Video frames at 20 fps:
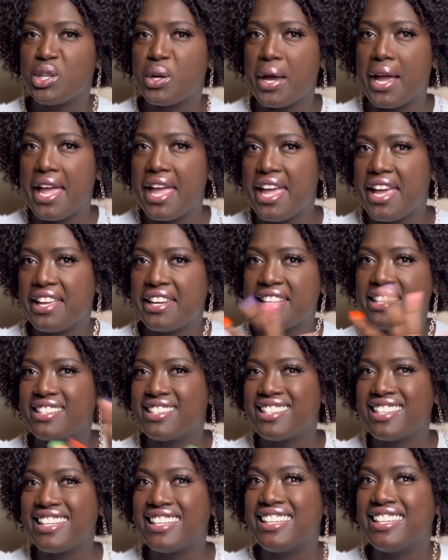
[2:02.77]
to an N and
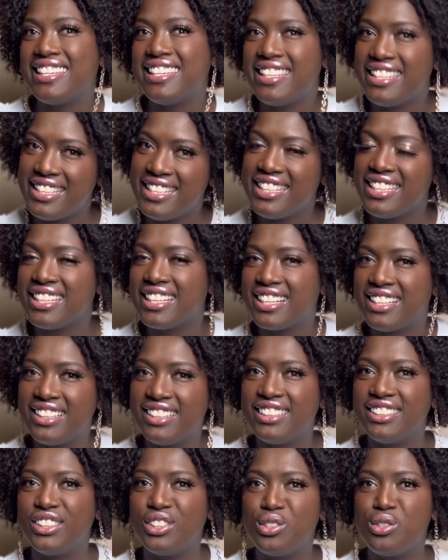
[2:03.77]
say
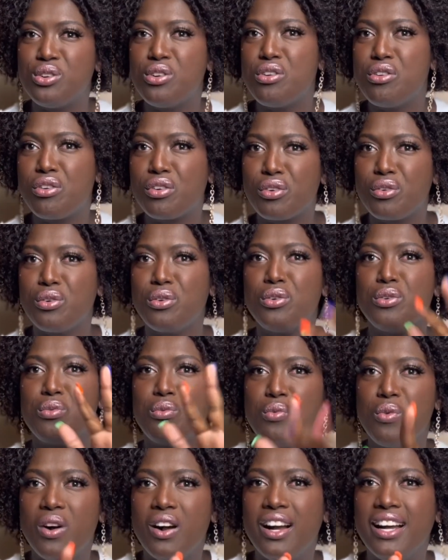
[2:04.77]
Mica Doro
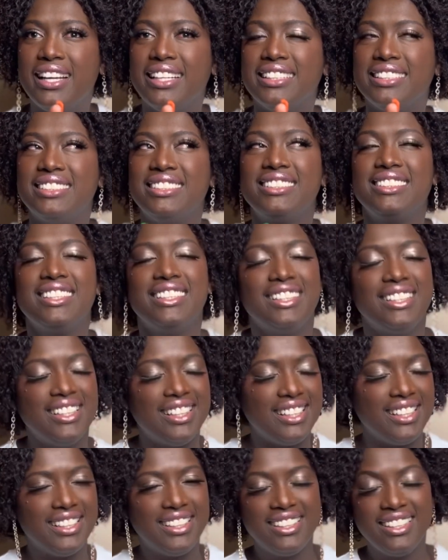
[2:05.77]
1.
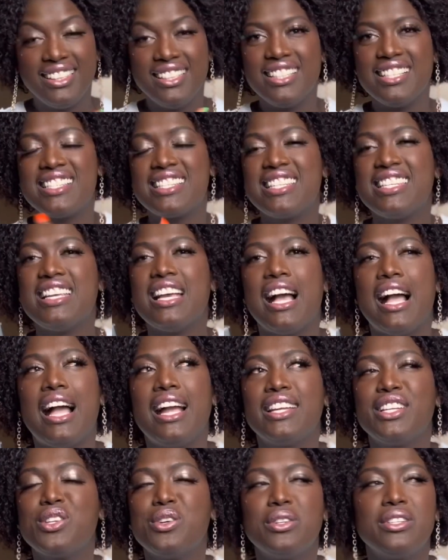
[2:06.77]
See,
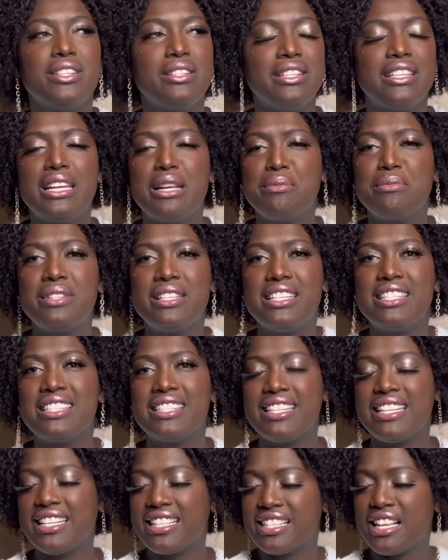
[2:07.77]
I know the name, these
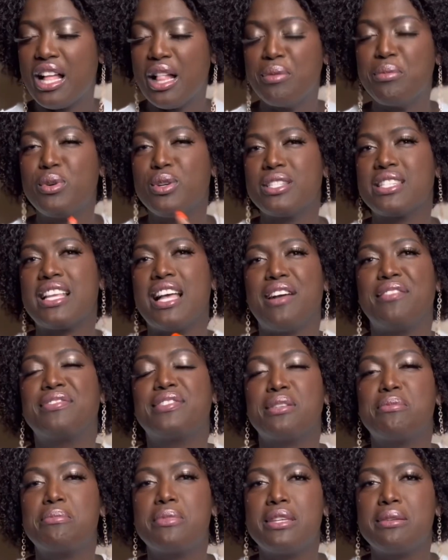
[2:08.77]
things are almost
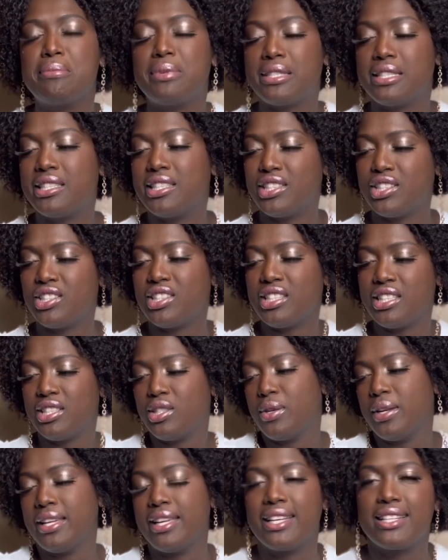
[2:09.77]
after me, but it just didn't
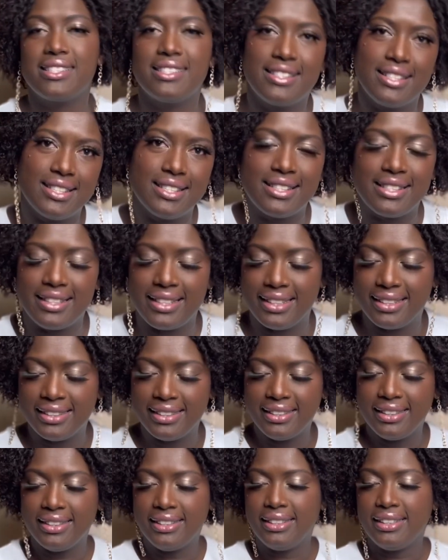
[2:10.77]
know I exist yet.
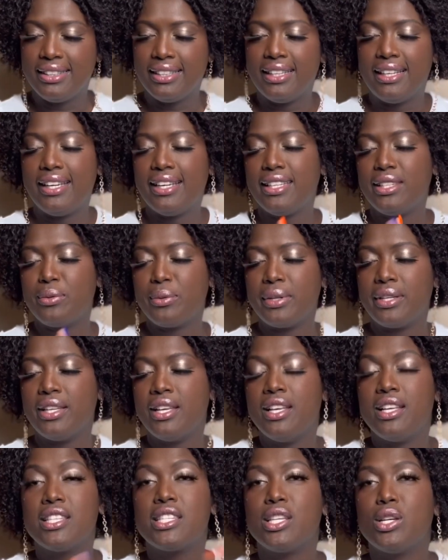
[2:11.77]
Anyway,
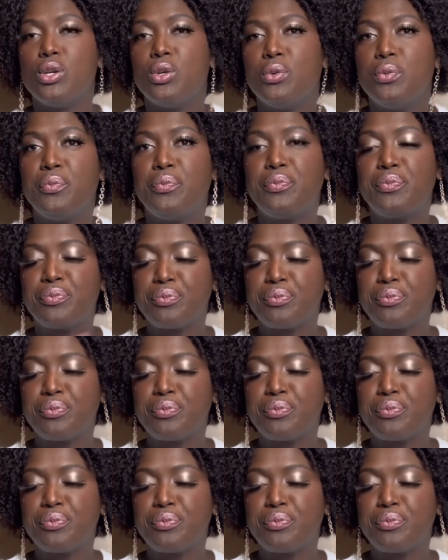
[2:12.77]
so